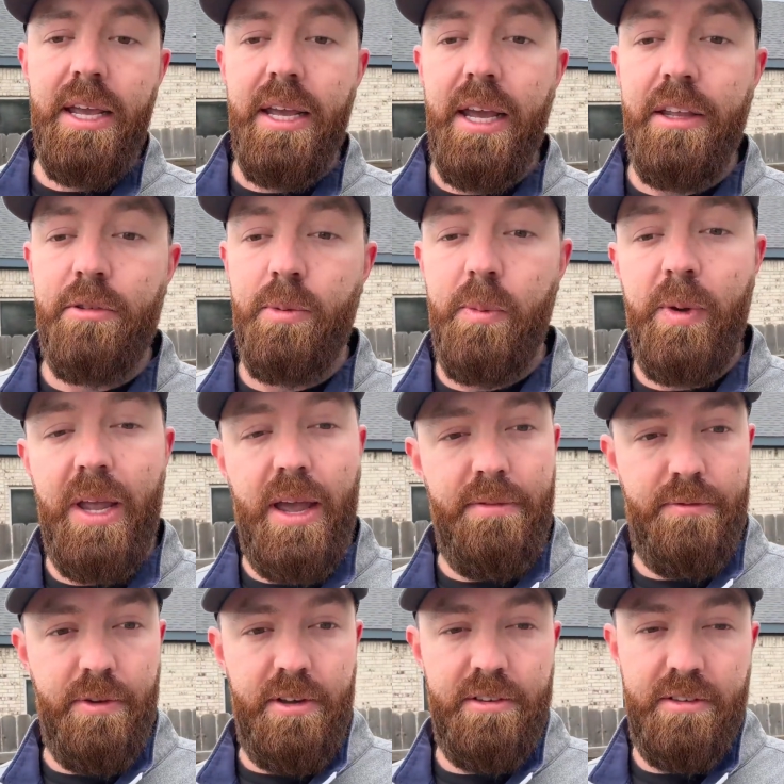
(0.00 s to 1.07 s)
It's when we
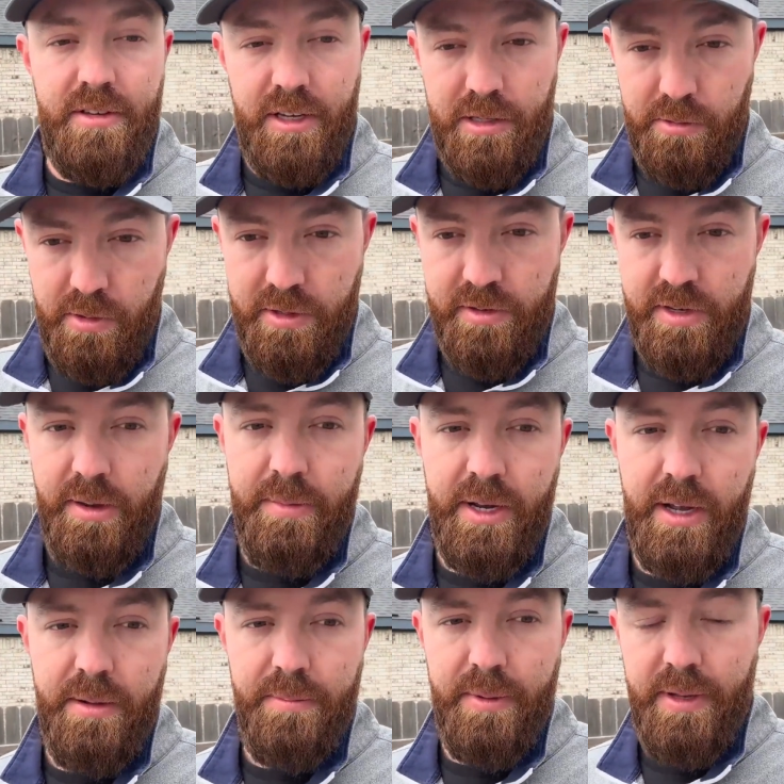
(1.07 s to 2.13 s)
have freezes like the ones
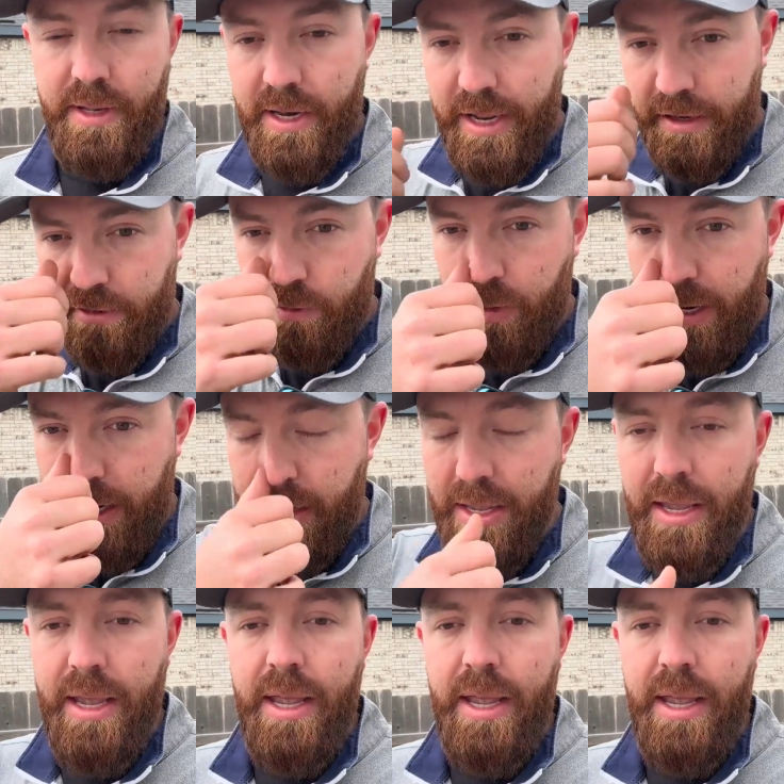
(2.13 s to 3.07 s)
coming up in the next week